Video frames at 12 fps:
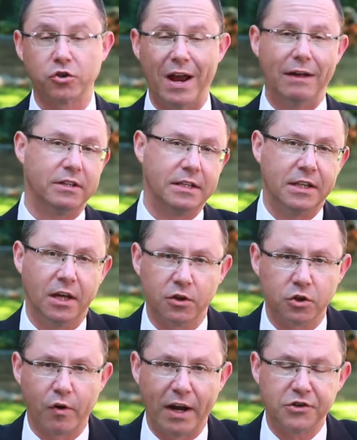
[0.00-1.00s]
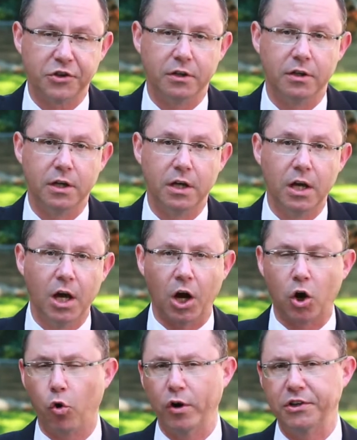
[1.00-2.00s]
traveling in the other direction.
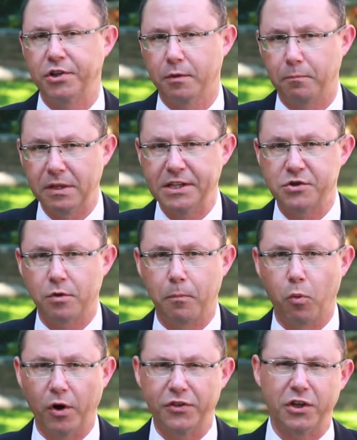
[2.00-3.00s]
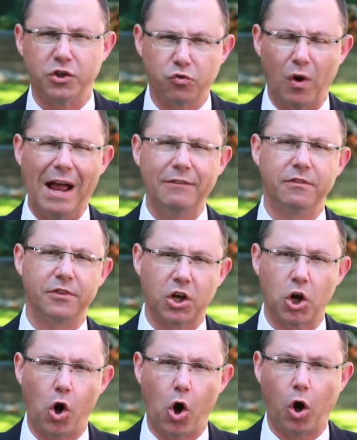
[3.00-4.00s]
According to the police report, the driver of the
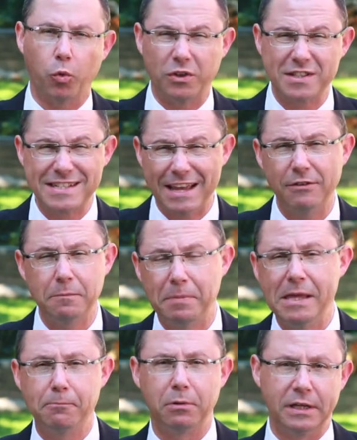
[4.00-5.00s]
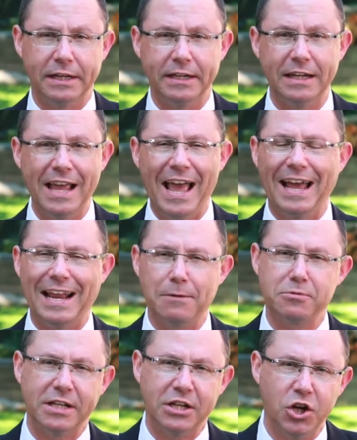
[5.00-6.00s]
car with seven people in it had
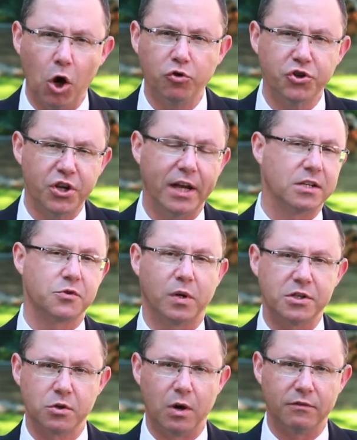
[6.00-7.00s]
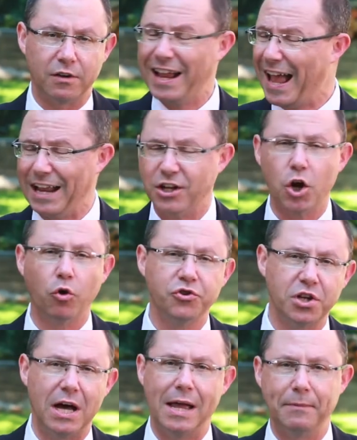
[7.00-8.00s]
absolutely no chance whatsoever, had no
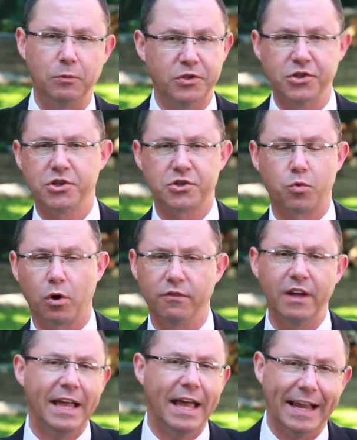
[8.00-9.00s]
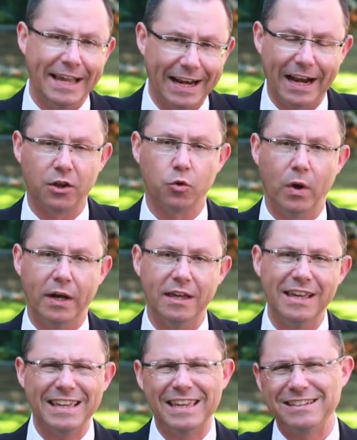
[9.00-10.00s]
time in which to swerve and get out of the way.
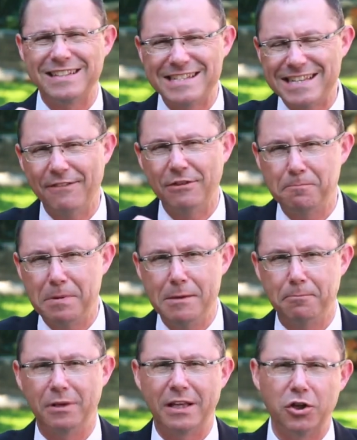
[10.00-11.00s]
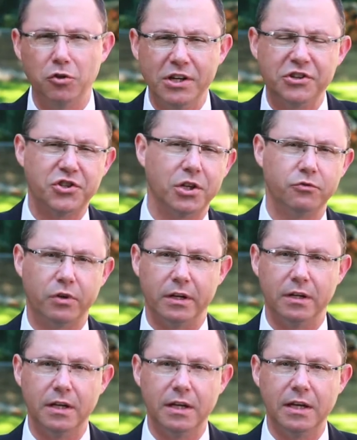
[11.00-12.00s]
Killed seven people, including children.
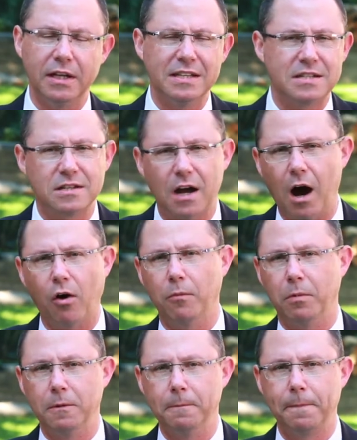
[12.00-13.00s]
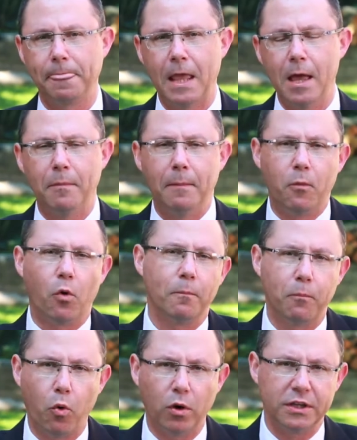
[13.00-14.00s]
This is horrible. But more
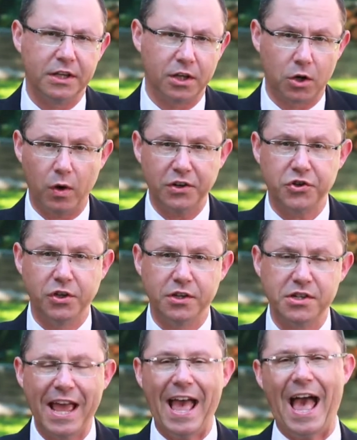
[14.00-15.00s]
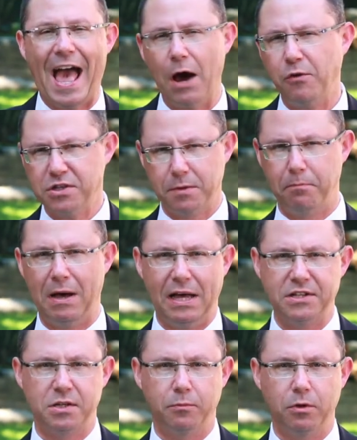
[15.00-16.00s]
importantly, the question is, how is it
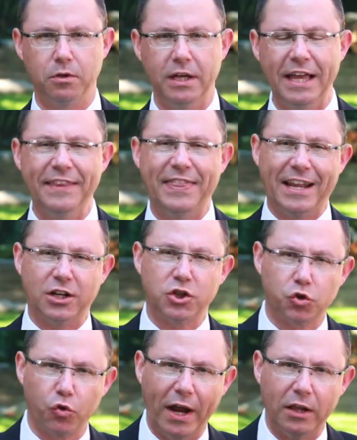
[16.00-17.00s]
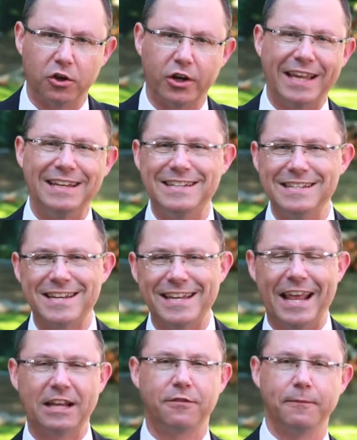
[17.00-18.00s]
possible that a trailer can
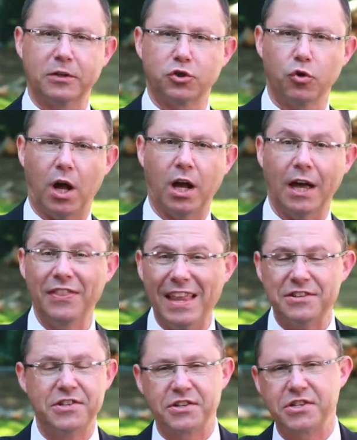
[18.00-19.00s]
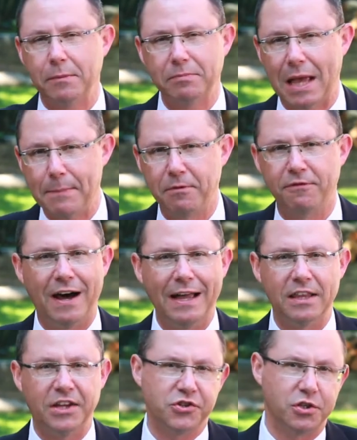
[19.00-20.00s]
disconnect from a truck unless there's some type of
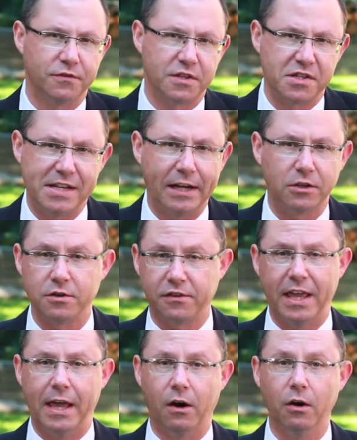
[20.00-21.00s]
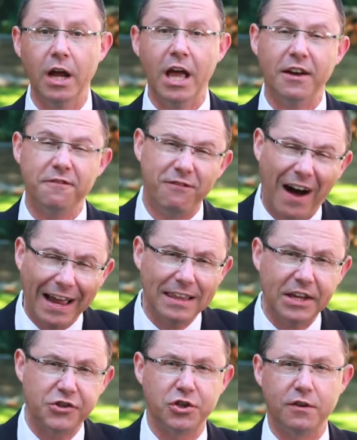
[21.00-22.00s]
violation of the standard of care,
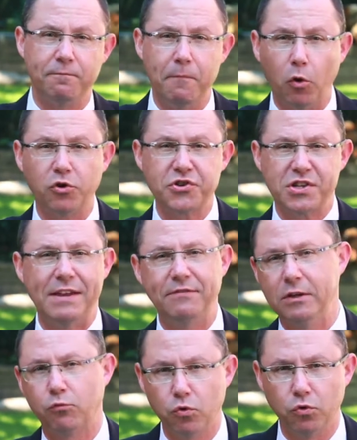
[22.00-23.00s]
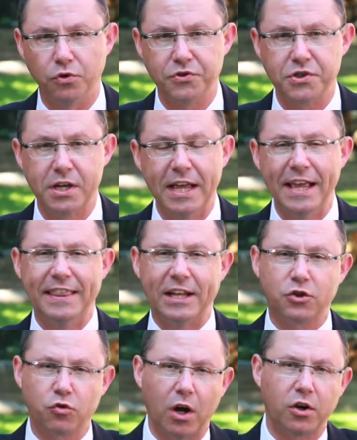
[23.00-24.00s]
violation of motor safety rules
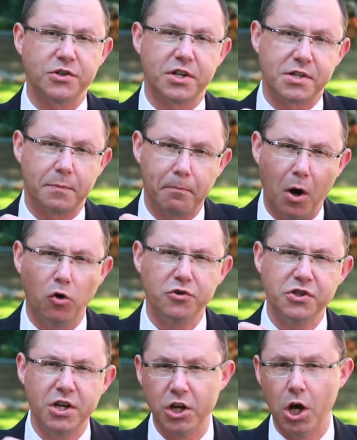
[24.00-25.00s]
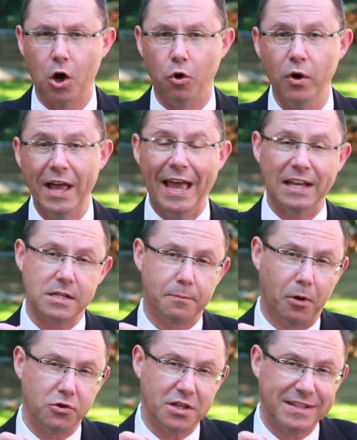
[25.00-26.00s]
that truckers are supposed to know and
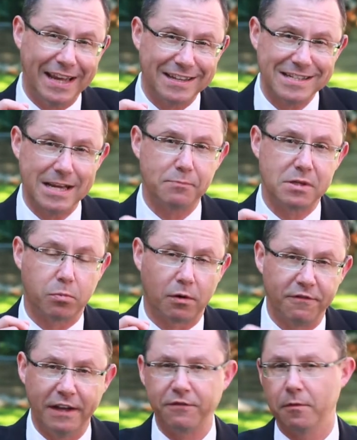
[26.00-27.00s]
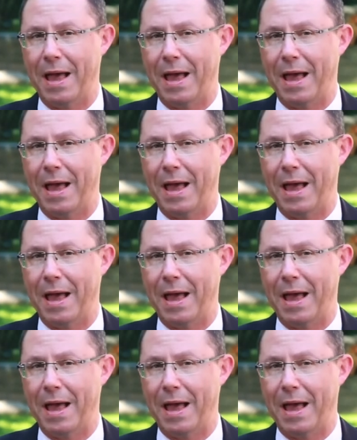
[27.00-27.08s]
supposed to take steps to prevent from